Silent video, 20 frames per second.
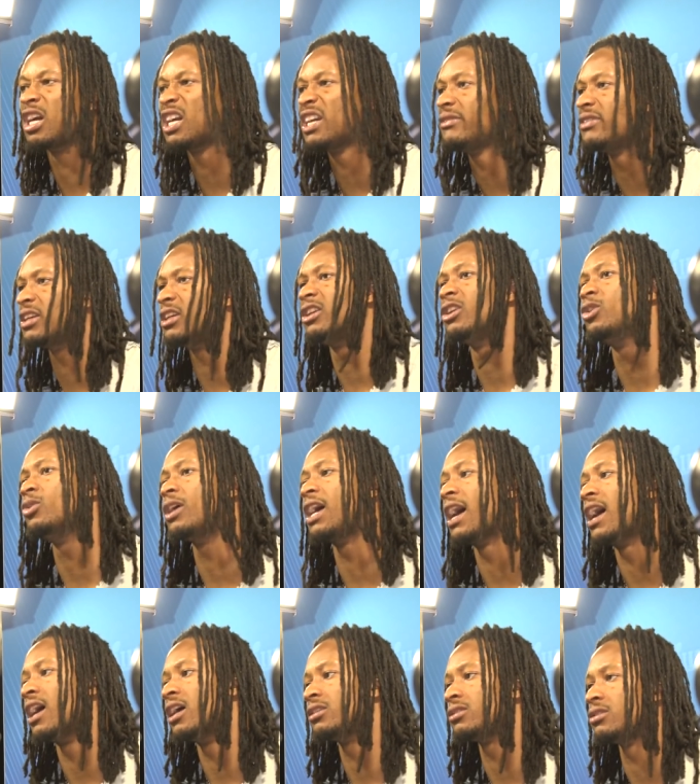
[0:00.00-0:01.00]
even the new
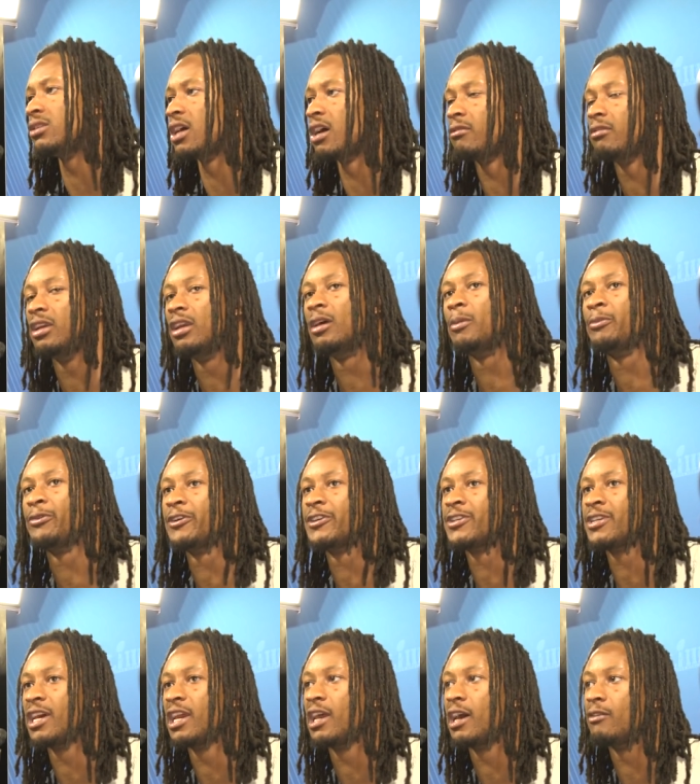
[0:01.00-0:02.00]
guys. You know, I really
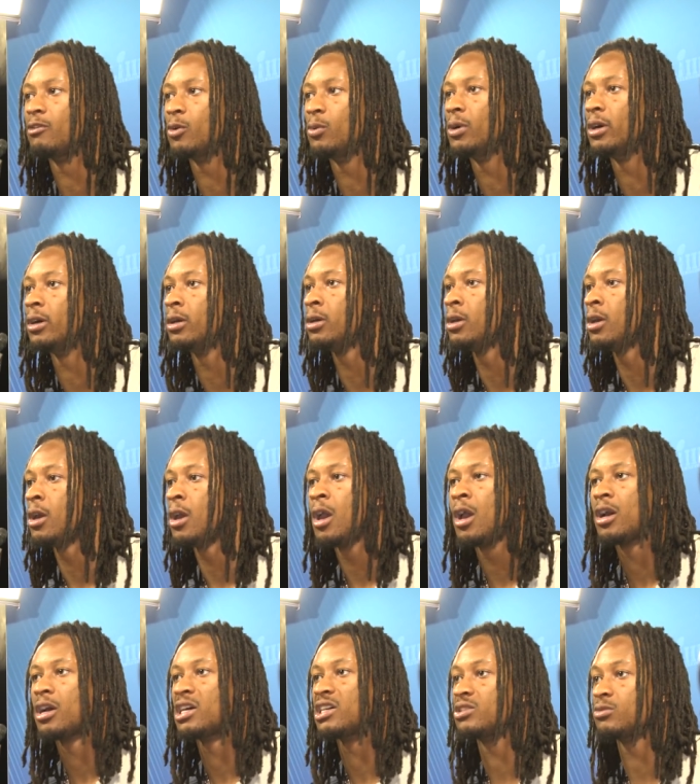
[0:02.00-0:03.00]
appreciate everyone
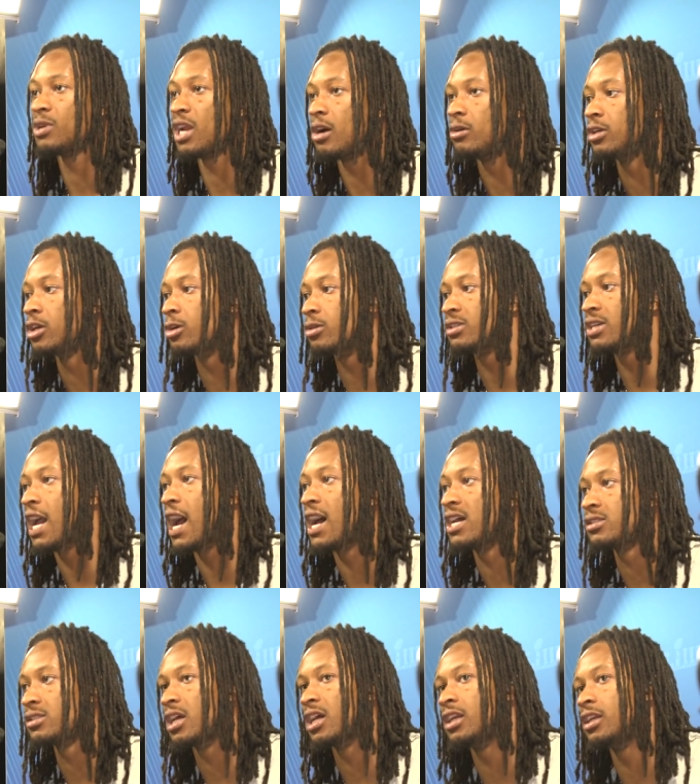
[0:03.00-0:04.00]
because without those
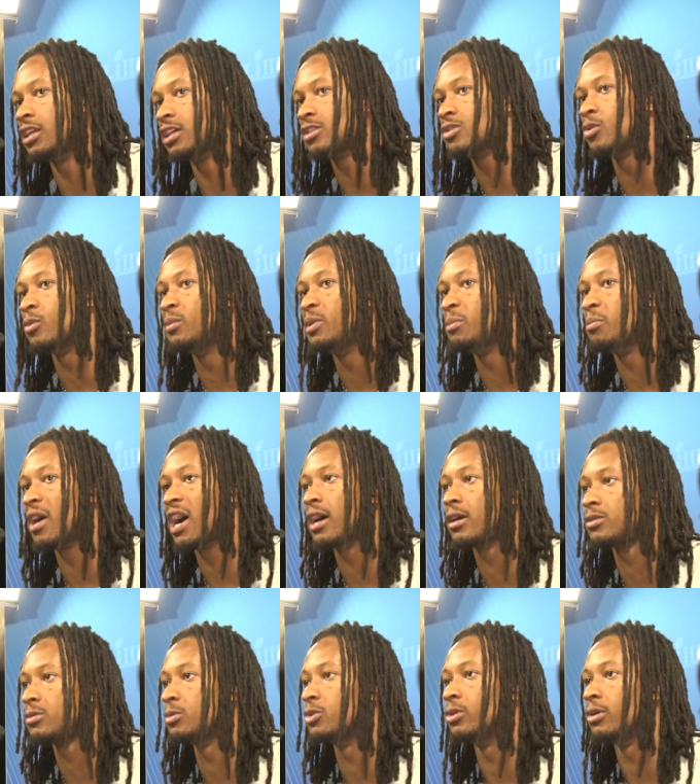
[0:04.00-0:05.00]
guys, none of this would be
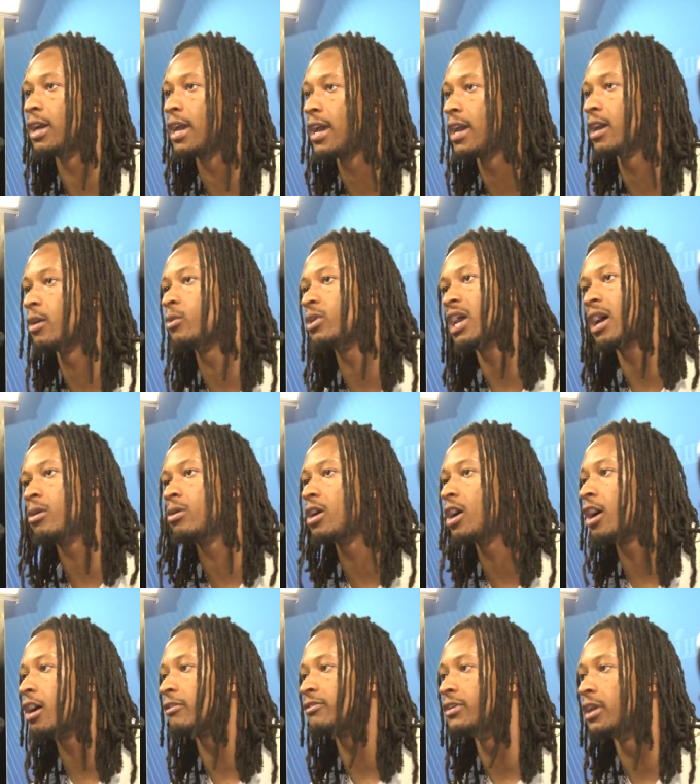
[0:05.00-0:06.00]
possible. And without
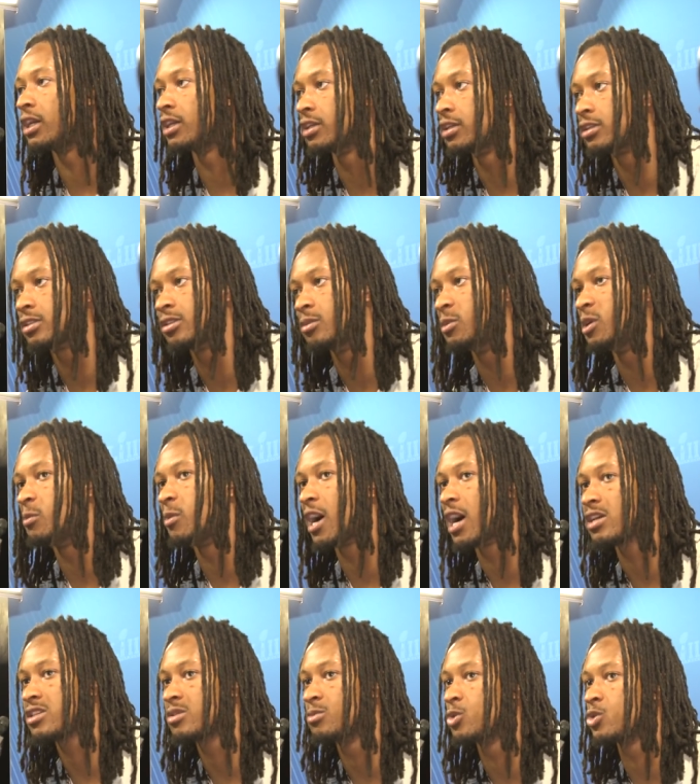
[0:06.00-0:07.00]
golf, none of this would be
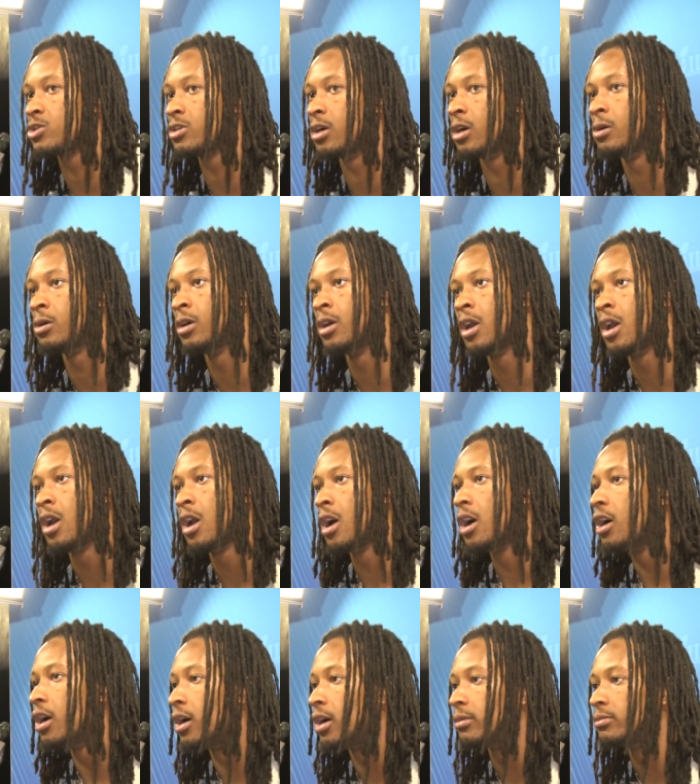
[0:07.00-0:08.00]
possible. So
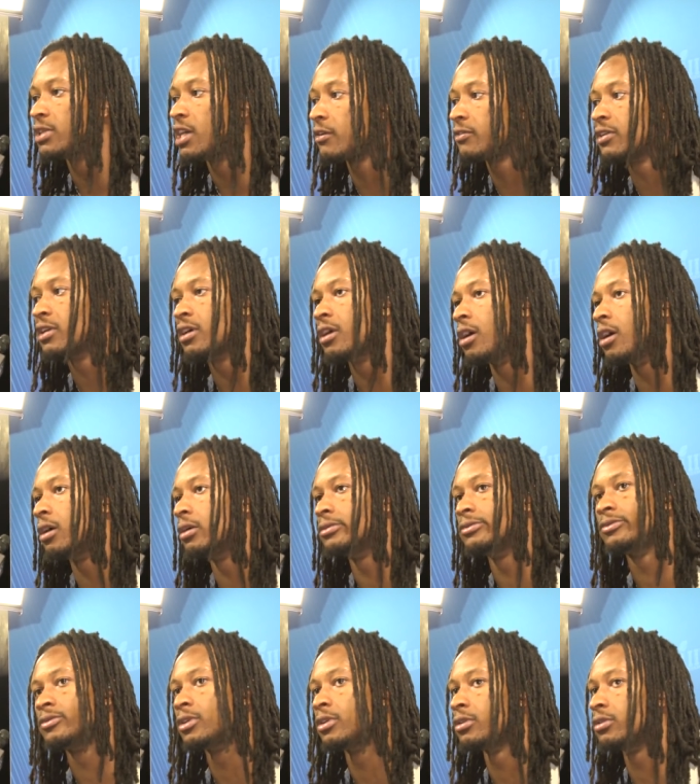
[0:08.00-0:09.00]
definitely
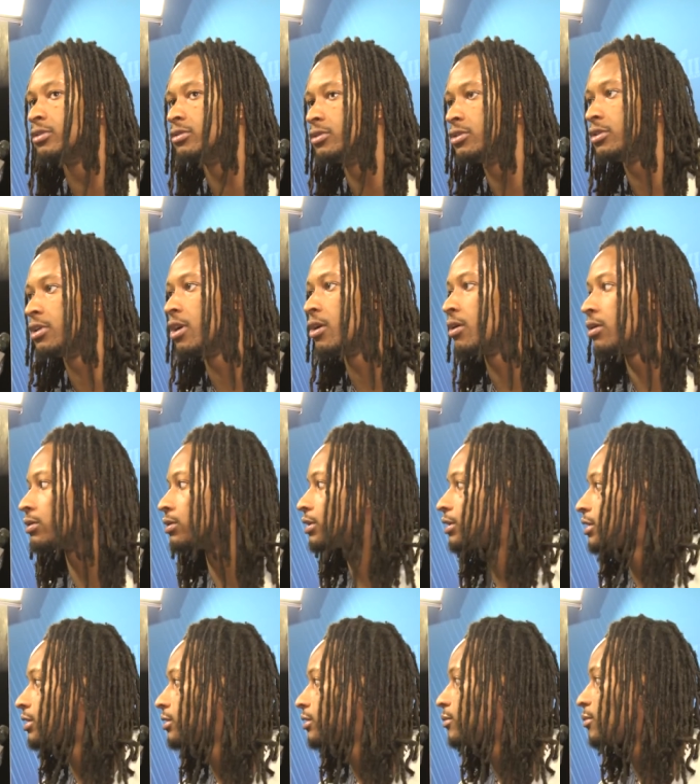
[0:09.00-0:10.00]
going, you know,
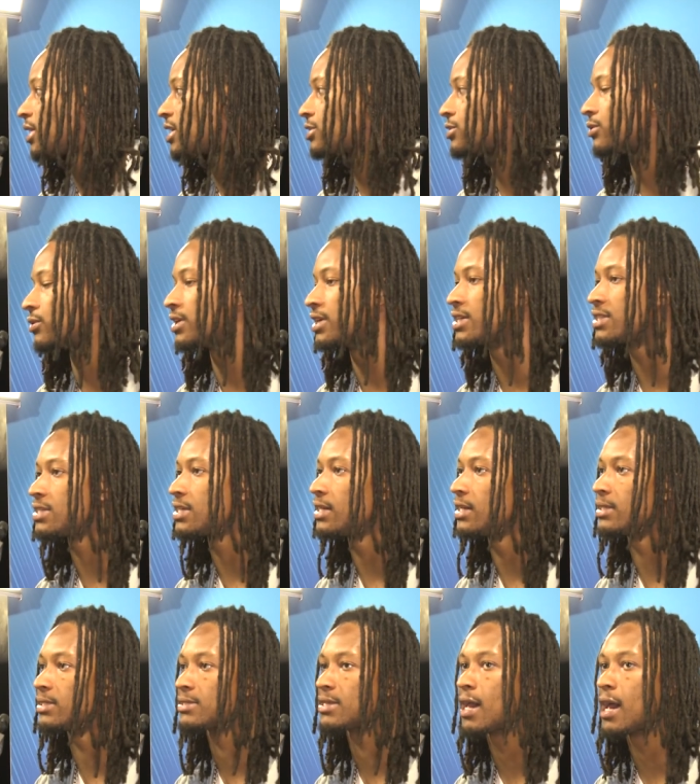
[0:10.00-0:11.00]
make sure his
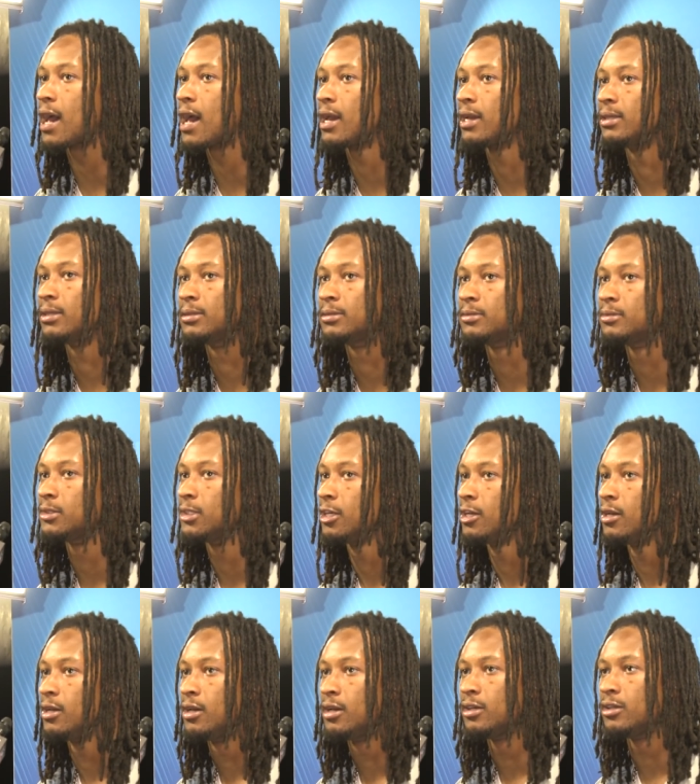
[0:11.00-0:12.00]
head is high and,
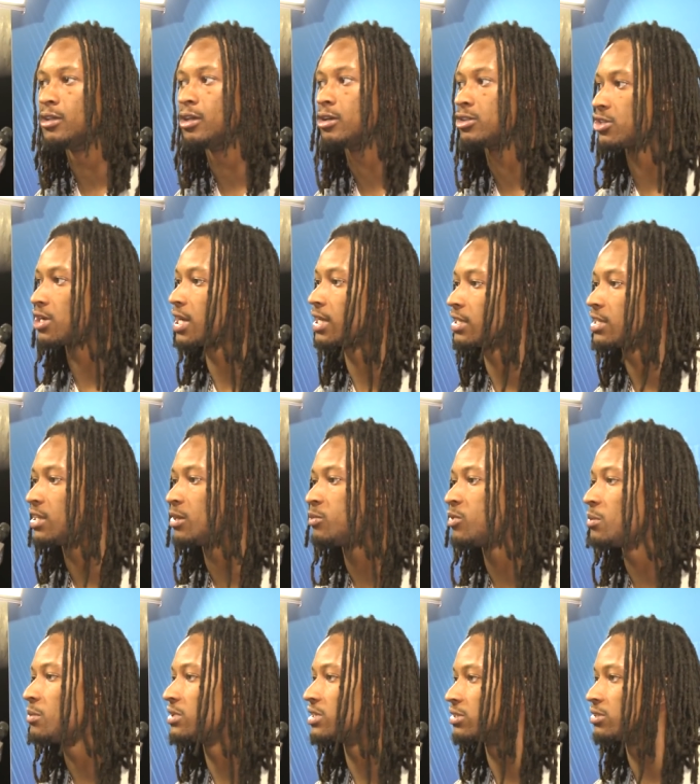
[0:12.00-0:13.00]
you know, try to keep
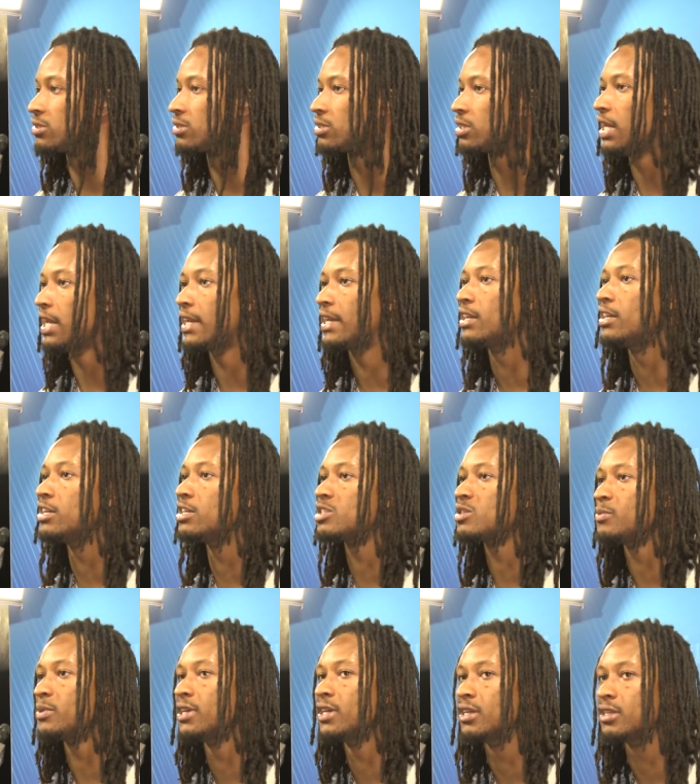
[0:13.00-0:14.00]
him as in good
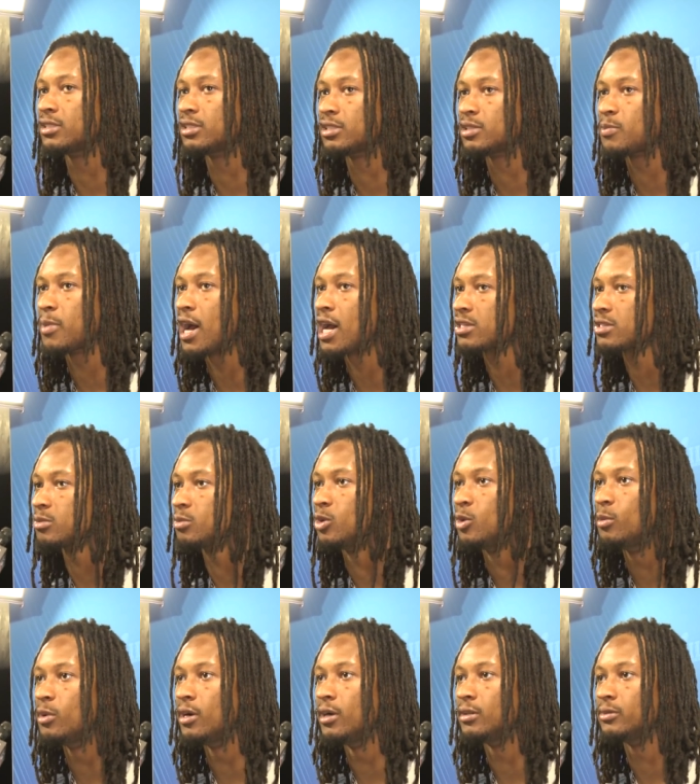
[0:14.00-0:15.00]
spirits as
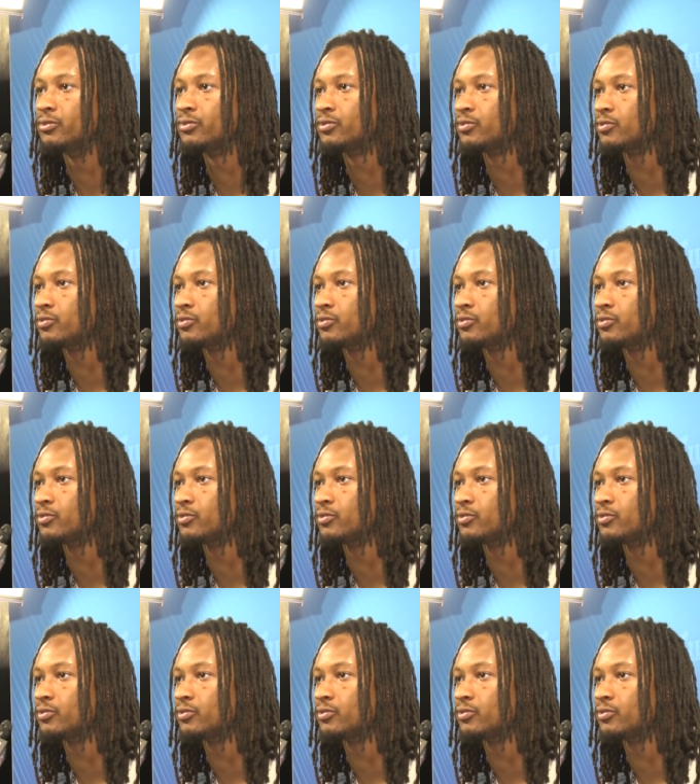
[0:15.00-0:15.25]
possible. But